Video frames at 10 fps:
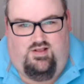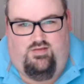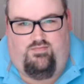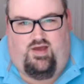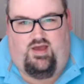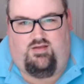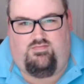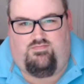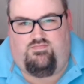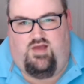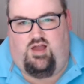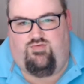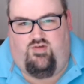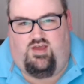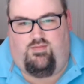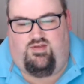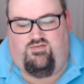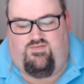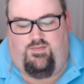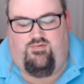my non-drinking month of
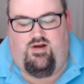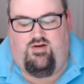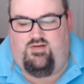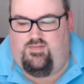February.